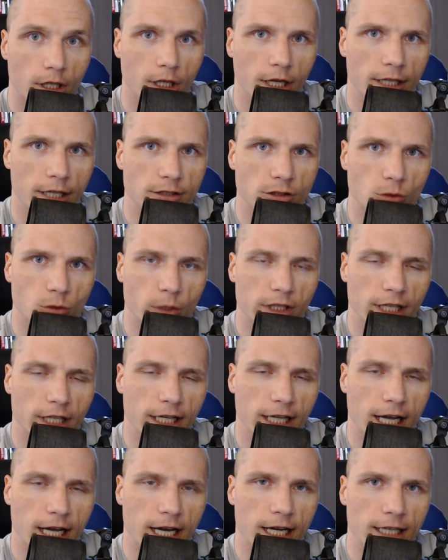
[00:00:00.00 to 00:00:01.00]
And so with that,
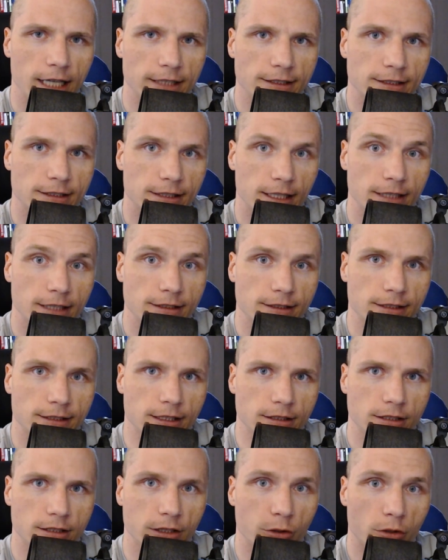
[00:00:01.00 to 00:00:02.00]
guys, let's
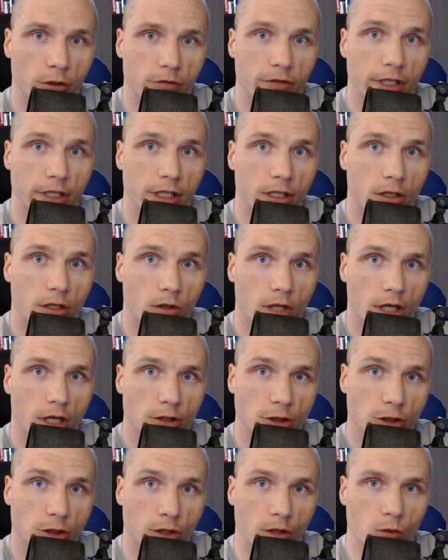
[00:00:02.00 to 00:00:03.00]
continue the video.
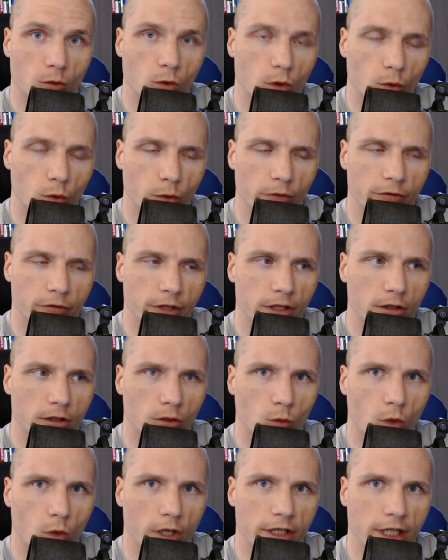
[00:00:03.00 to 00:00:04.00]
We'll reveal
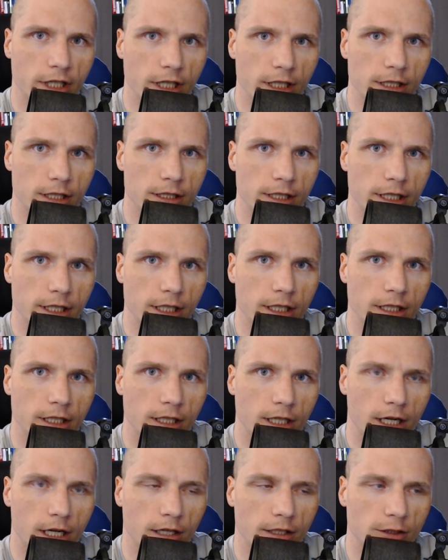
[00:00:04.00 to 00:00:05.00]
what Kia did.
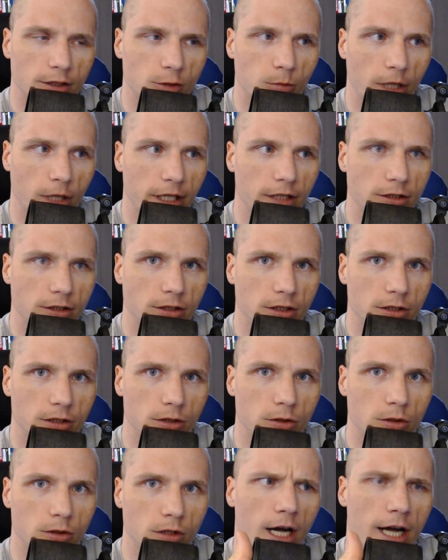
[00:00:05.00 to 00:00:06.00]
I'll explain it to
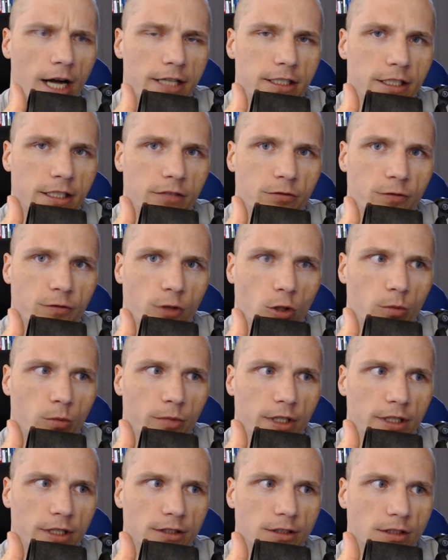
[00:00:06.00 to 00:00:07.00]
you. I did film
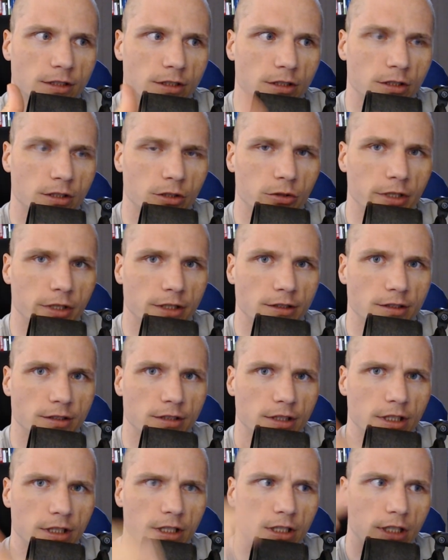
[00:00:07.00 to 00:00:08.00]
this. You can
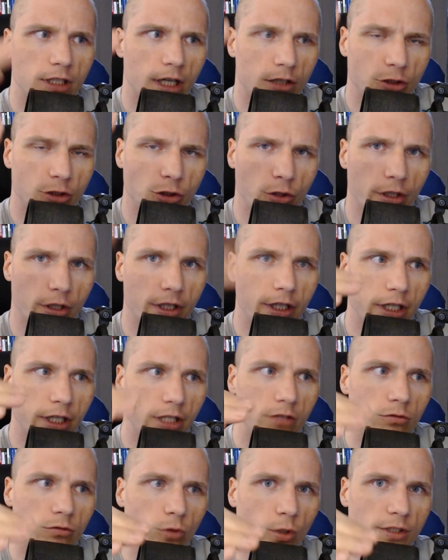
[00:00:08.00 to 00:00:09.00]
see, I'll show you the
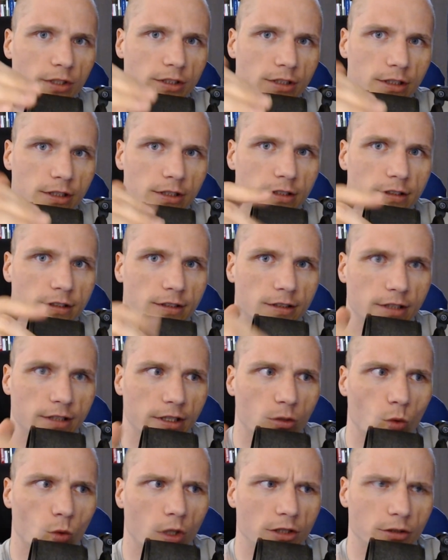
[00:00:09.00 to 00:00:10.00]
invoices. It
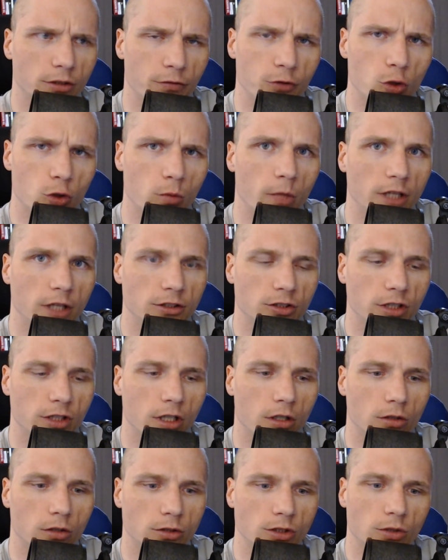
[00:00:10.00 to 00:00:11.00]
was a few months
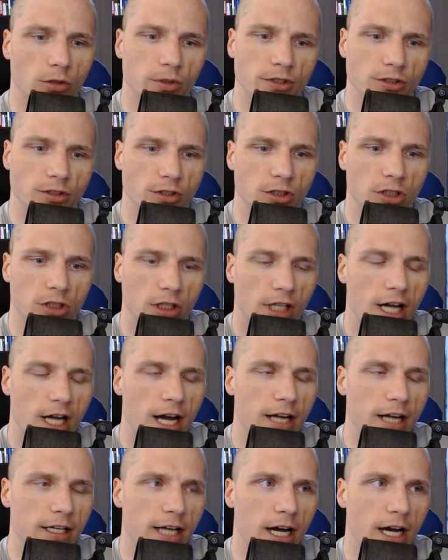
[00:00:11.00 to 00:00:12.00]
ago, so it's
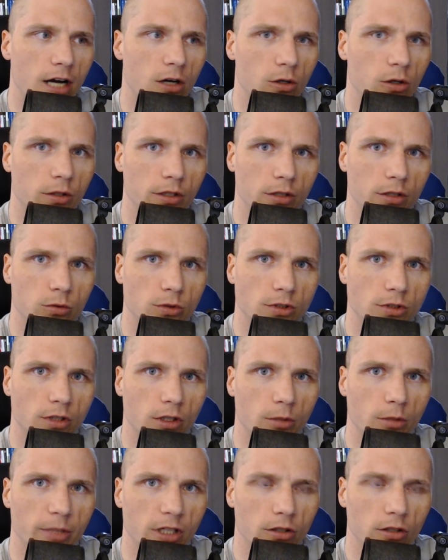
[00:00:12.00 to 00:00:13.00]
July now. It was a little
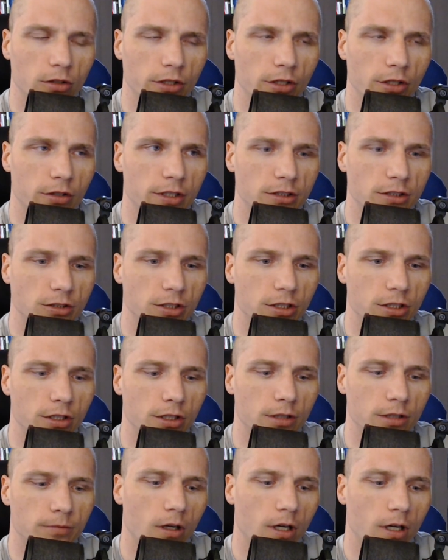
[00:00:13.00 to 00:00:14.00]
bit earlier this
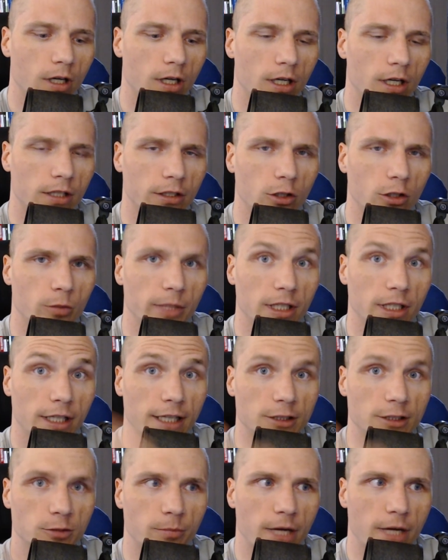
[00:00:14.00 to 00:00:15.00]
year. A little bit
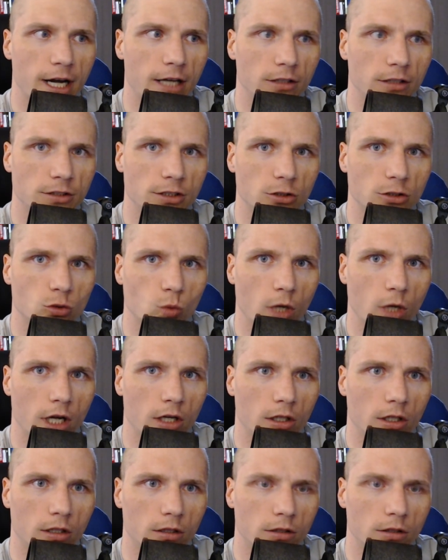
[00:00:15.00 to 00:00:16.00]
less miles as
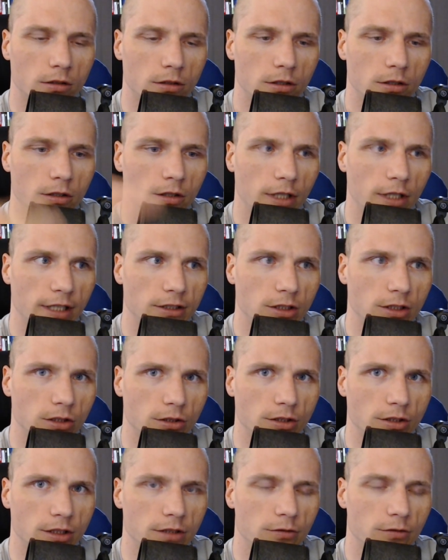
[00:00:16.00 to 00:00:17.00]
well, as you'll
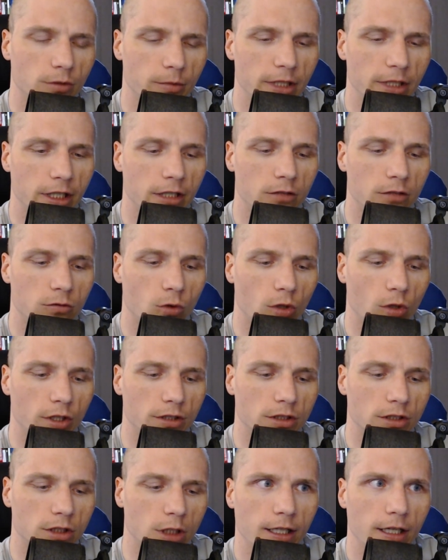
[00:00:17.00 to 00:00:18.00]
see from the
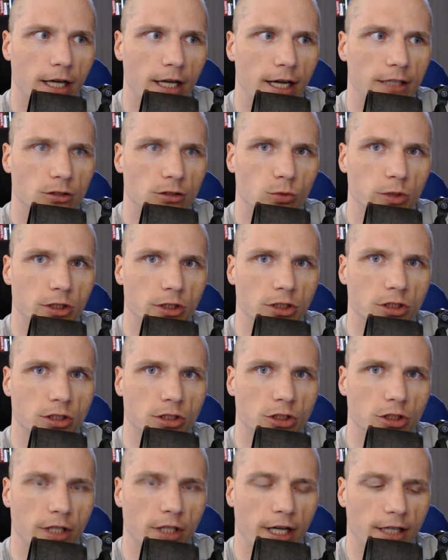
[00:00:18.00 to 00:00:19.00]
invoice. As
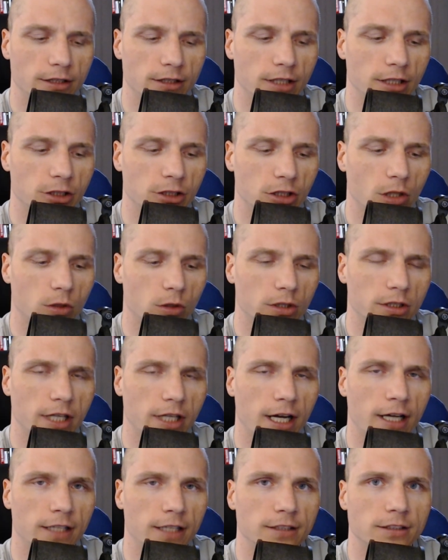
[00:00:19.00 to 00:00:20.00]
I show it,
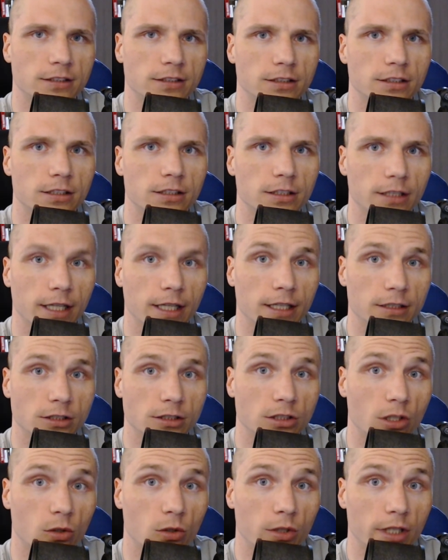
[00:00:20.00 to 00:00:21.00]
guys, let us
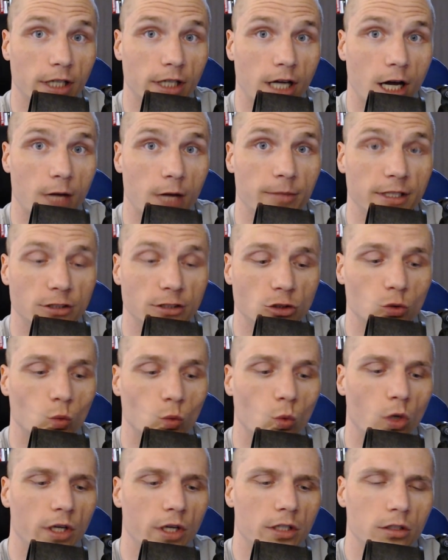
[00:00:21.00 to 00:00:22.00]
know in the comments
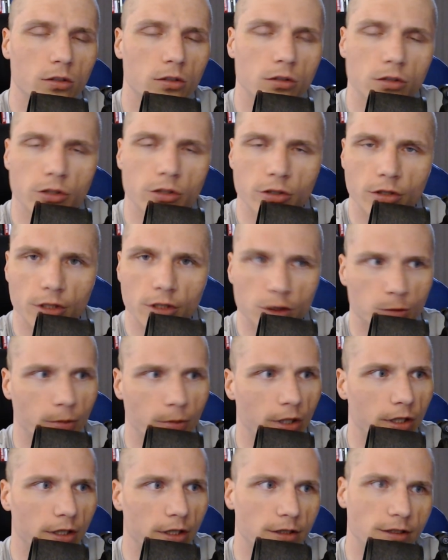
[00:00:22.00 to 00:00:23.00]
what your
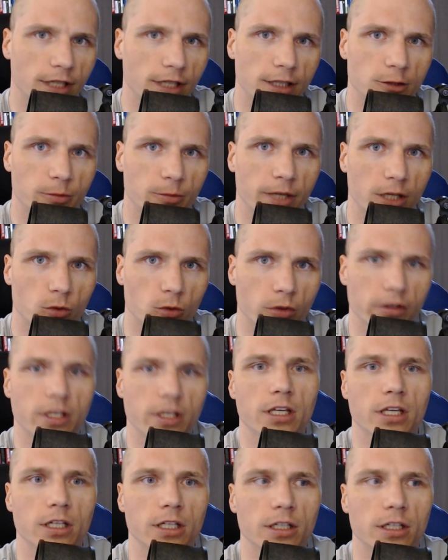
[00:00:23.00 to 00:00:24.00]
experience has been with
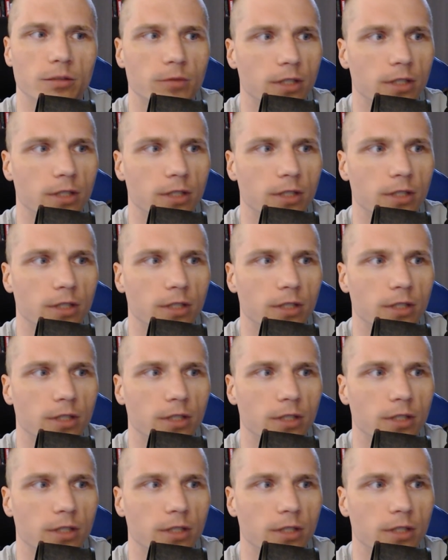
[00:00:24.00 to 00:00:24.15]
Kia.